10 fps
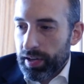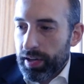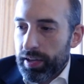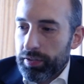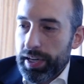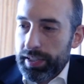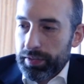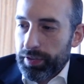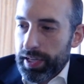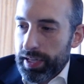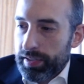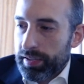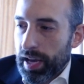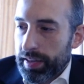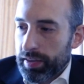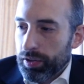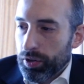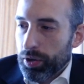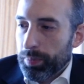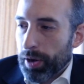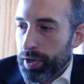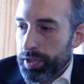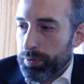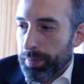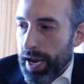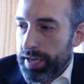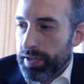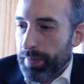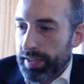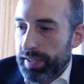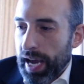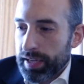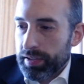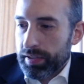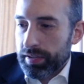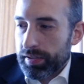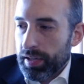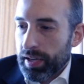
The reason for this is that the law by which we measure men's actions